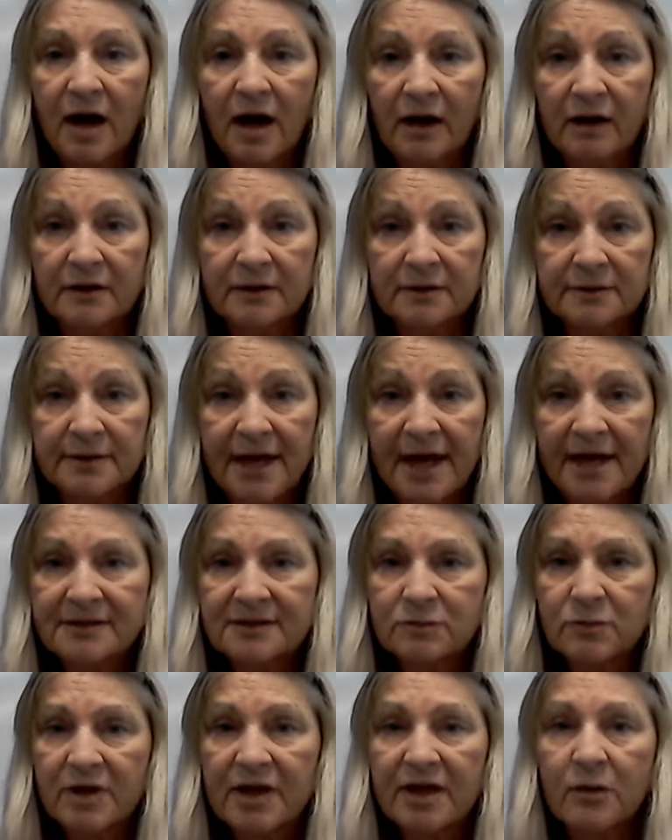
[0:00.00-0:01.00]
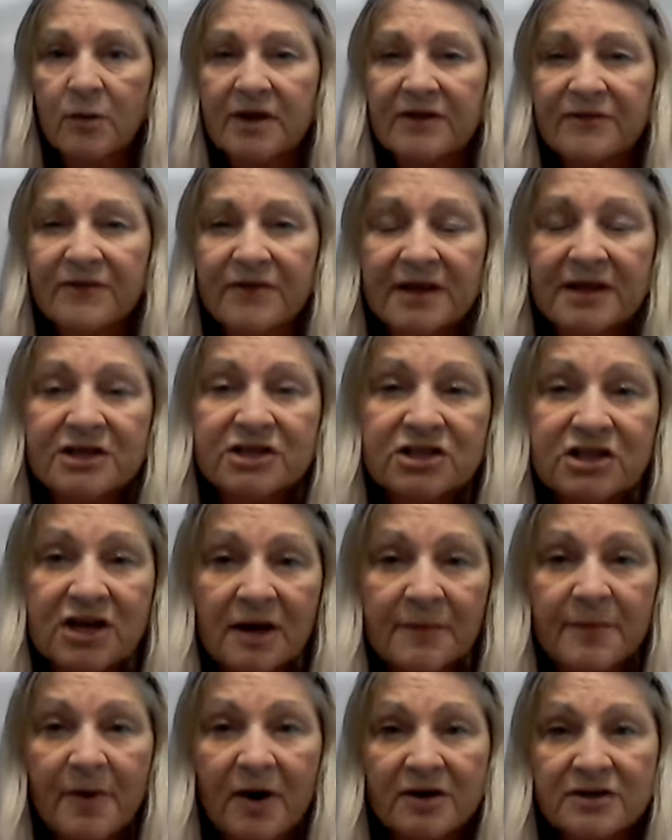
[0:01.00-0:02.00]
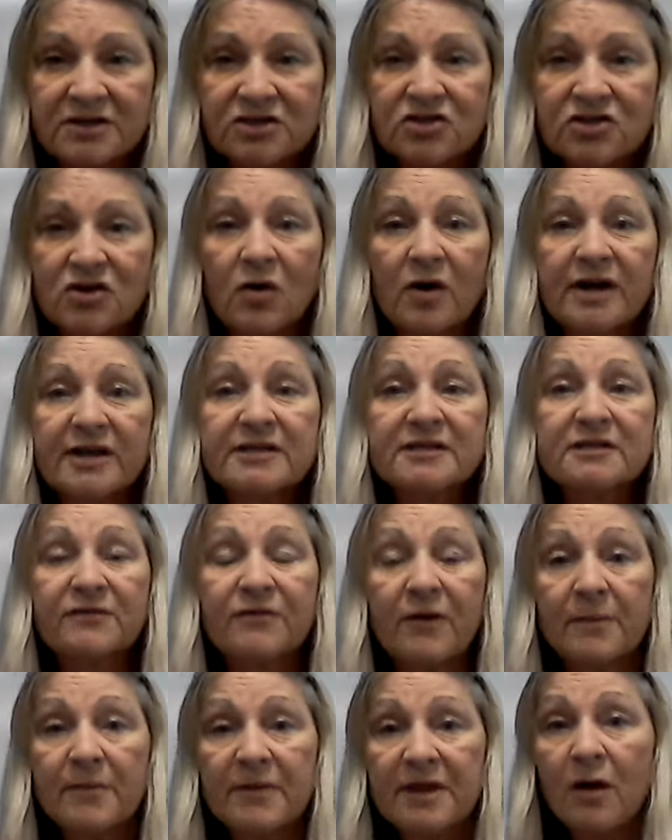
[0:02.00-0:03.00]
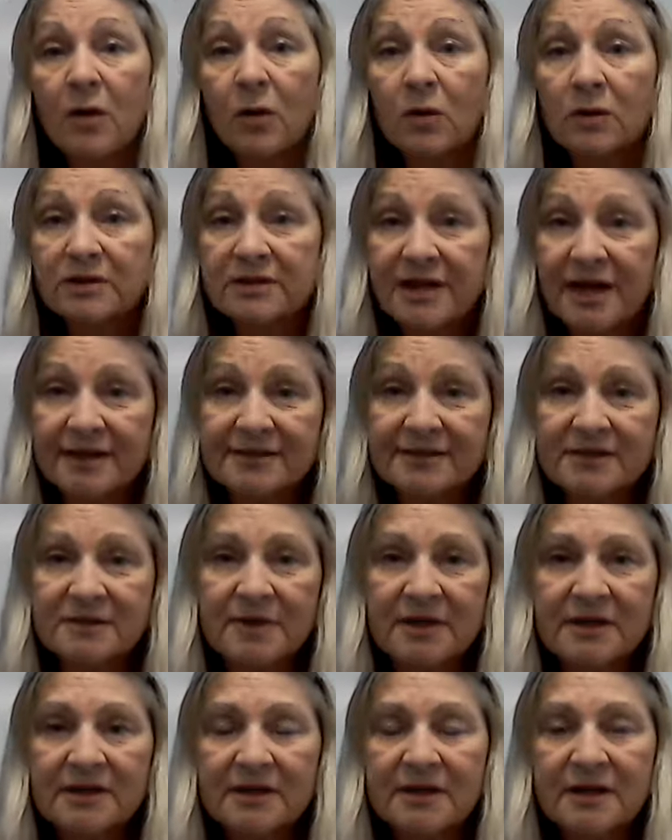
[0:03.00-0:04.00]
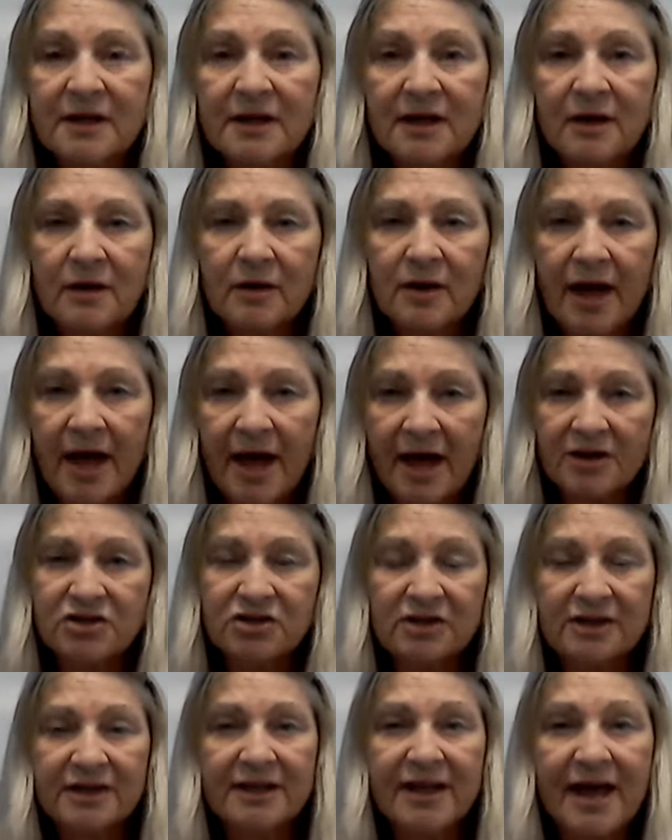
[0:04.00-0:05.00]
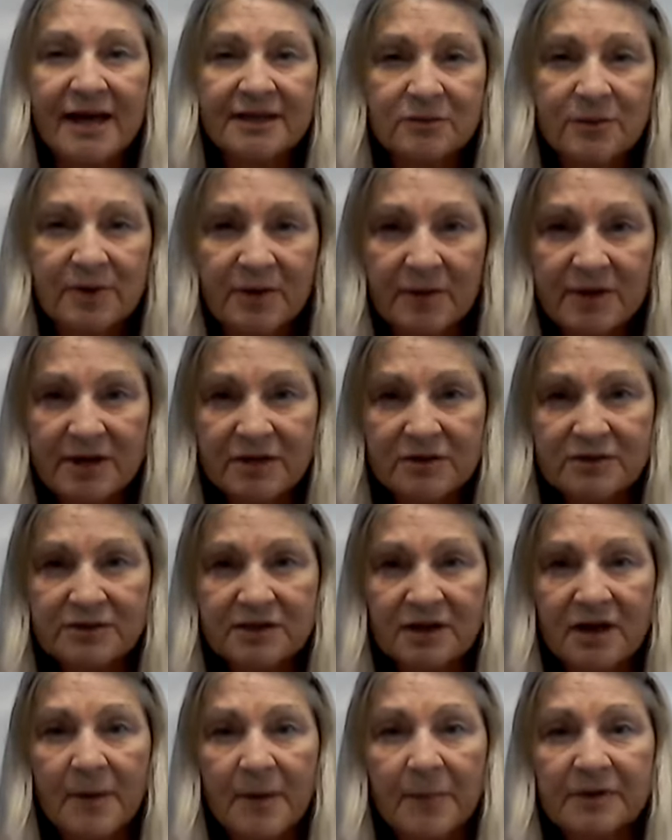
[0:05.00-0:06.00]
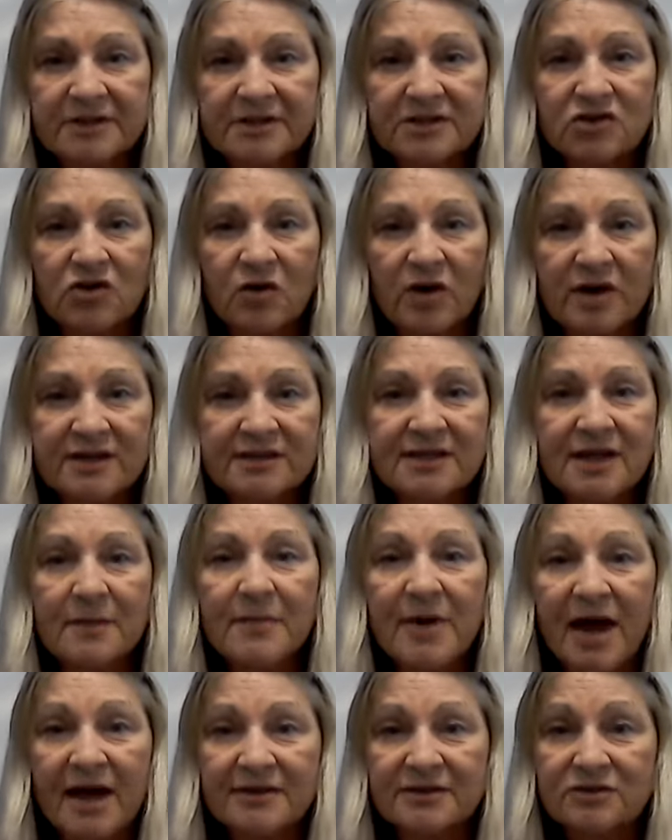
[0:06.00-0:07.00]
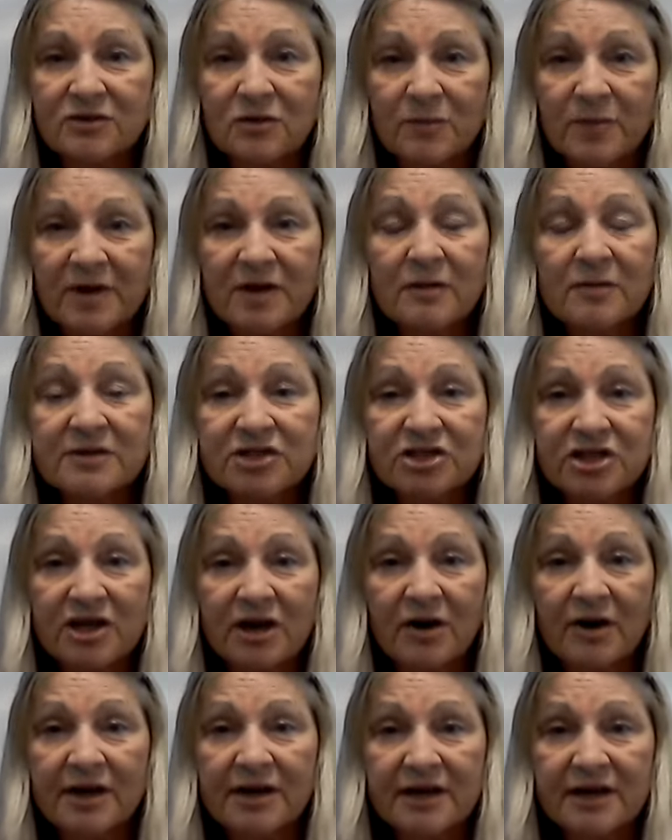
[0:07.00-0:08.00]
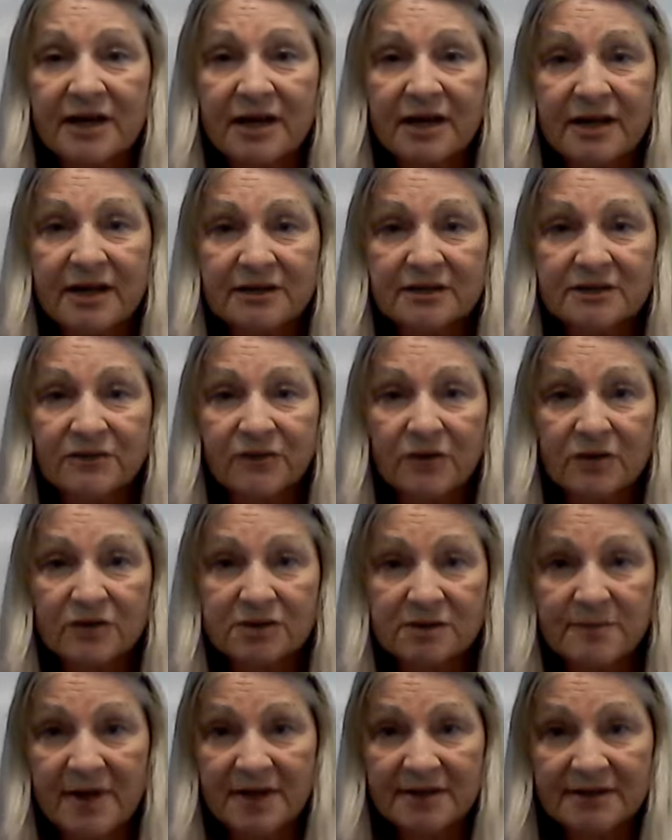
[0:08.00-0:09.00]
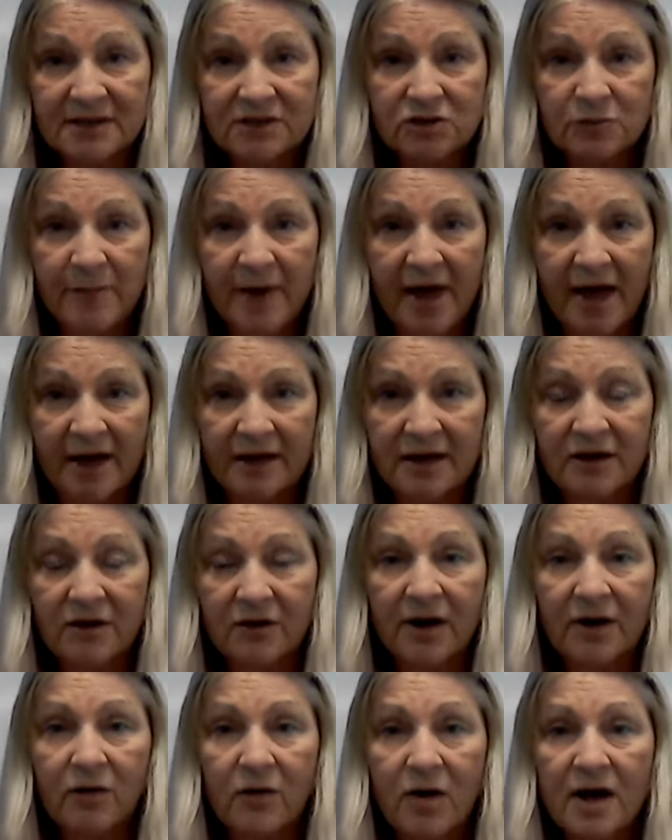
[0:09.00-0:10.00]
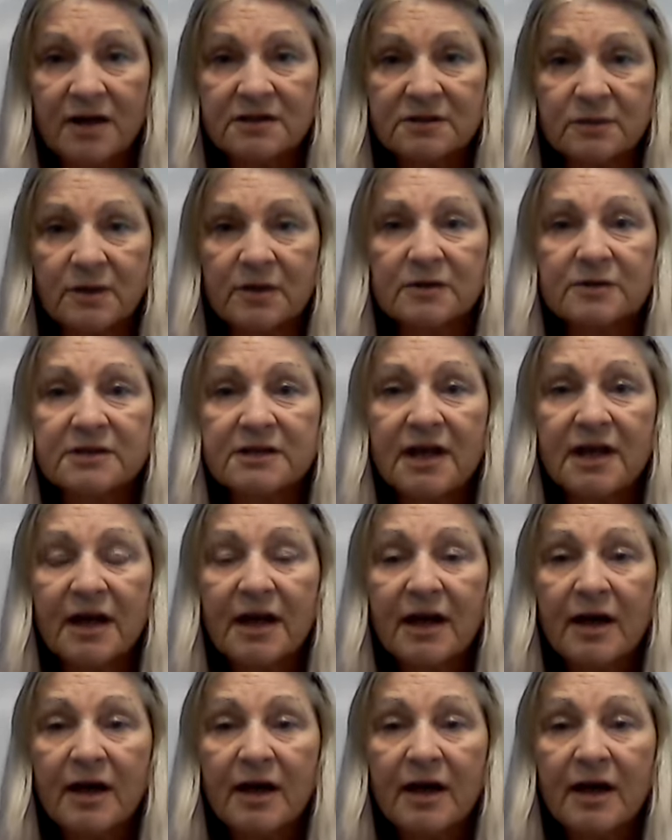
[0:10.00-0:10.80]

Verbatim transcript: Uh, last week, we finished up our stories from the Old Testament Actually, last week we used a couple stories that Pastor Bill was sharing in his first message back here at Crossroads.